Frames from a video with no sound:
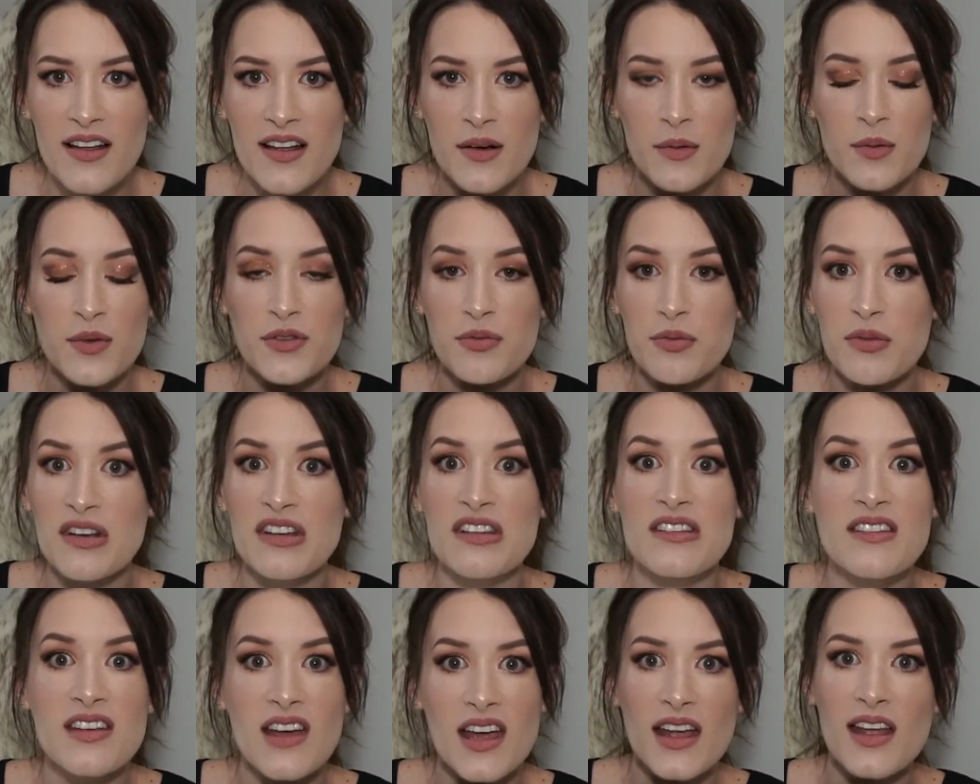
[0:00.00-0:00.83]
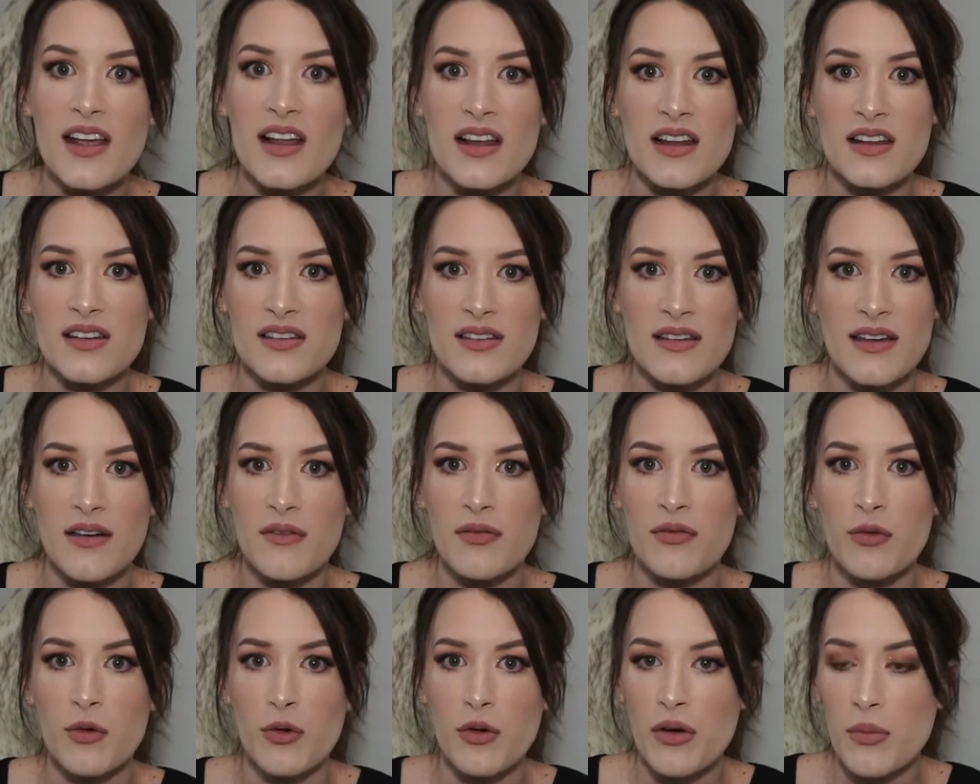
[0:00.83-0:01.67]
It was ridiculously
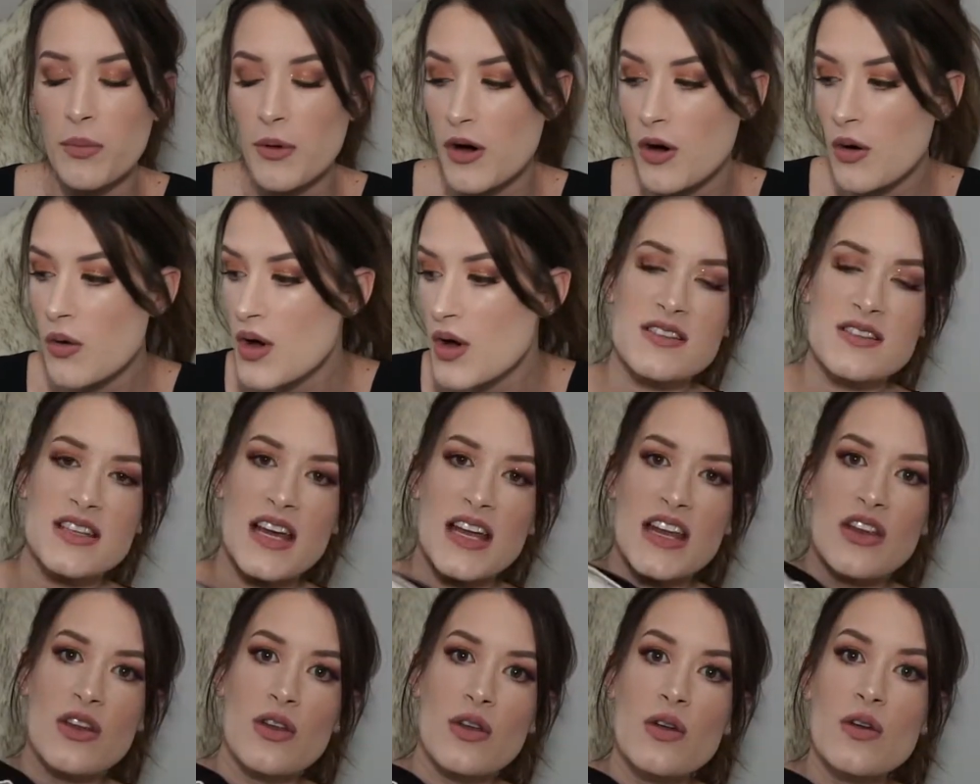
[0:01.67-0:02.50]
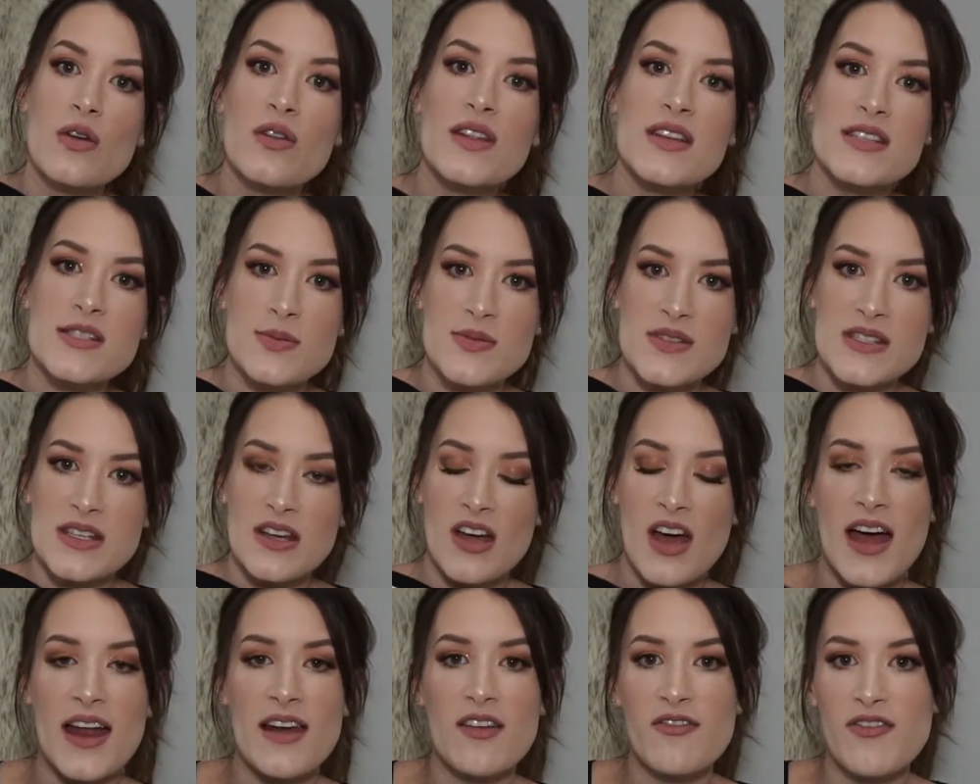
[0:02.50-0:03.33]
affordable I knew this was the
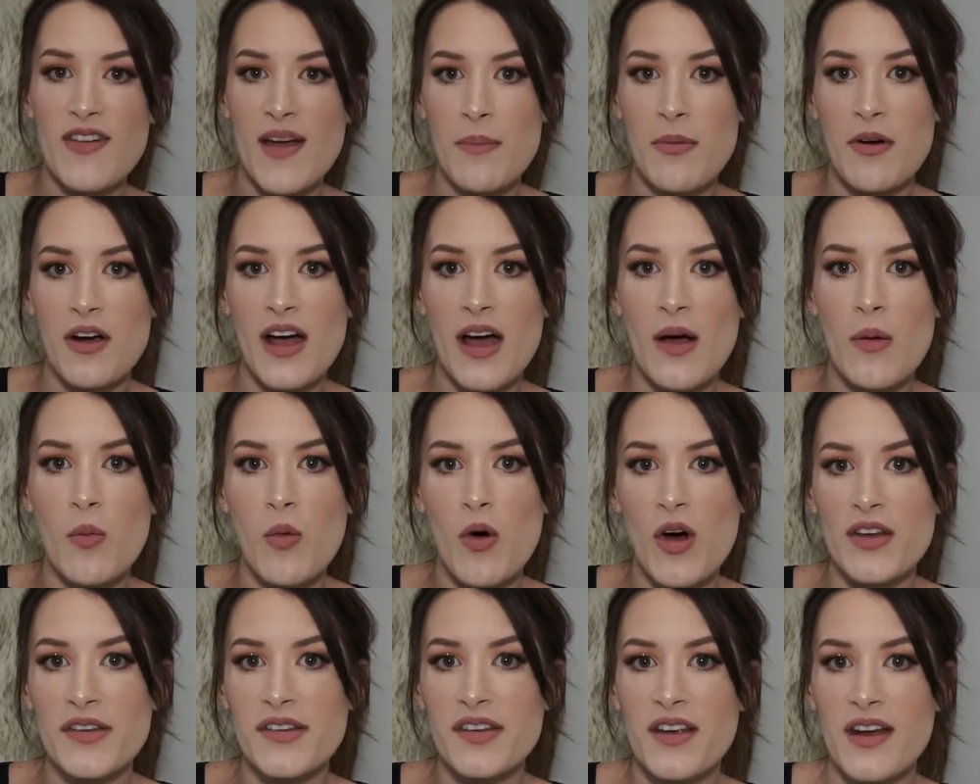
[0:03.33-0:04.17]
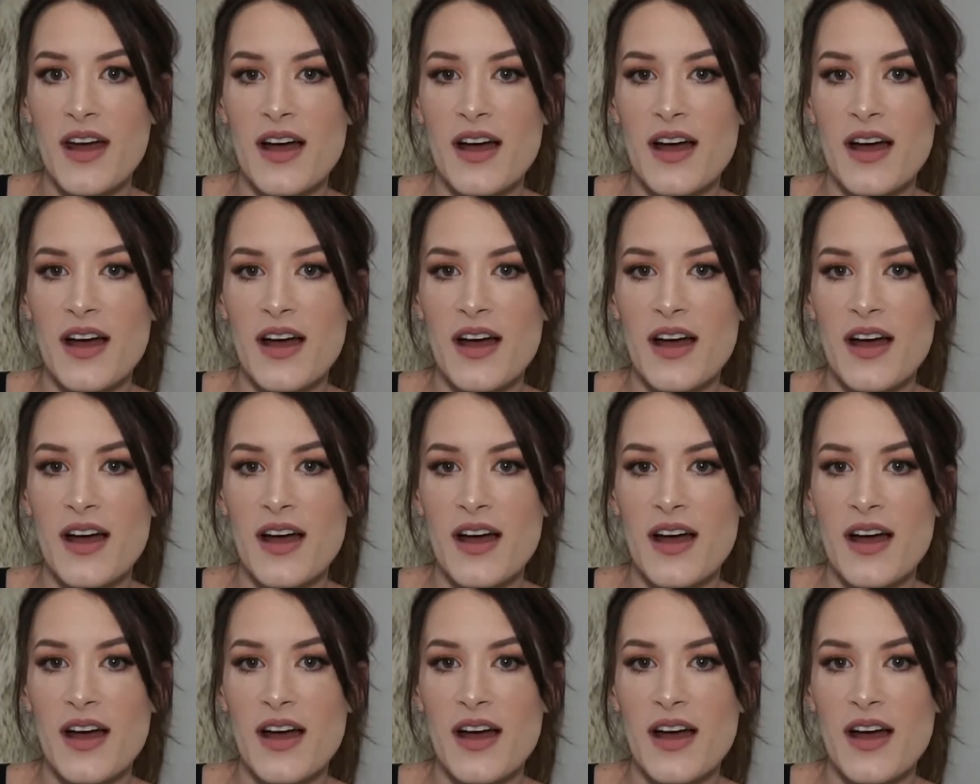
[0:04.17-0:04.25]
kind of fabric I wanted.